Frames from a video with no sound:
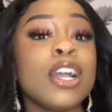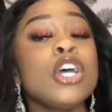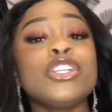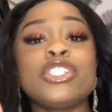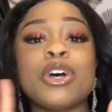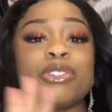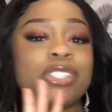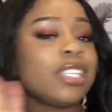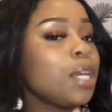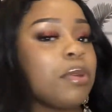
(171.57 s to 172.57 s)
So just
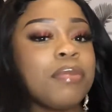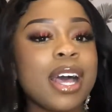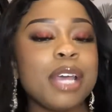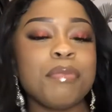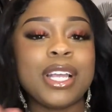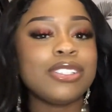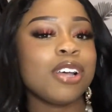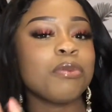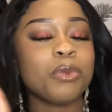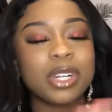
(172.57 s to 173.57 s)
keep in mind, based
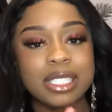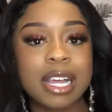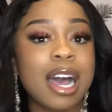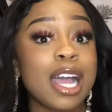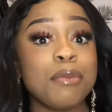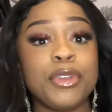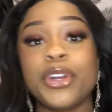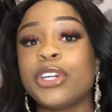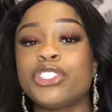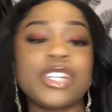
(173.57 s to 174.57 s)
off what time you're
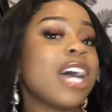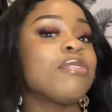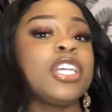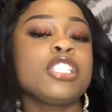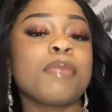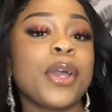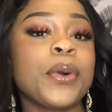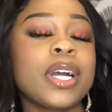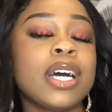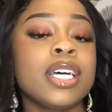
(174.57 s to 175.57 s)
traveling to
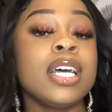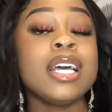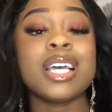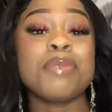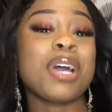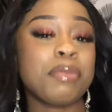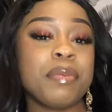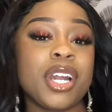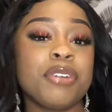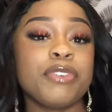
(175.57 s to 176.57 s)
Mallorca, it might be
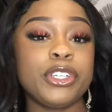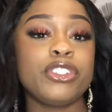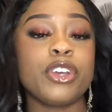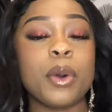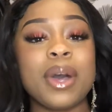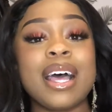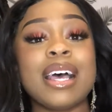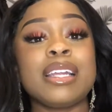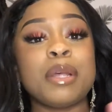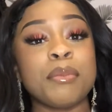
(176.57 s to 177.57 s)
better for you to go ahead
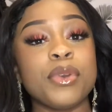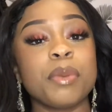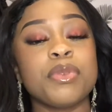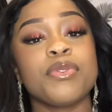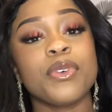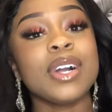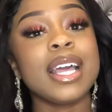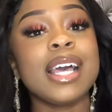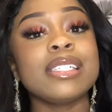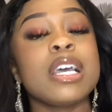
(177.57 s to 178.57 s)
and book
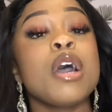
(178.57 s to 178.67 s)
beforehand,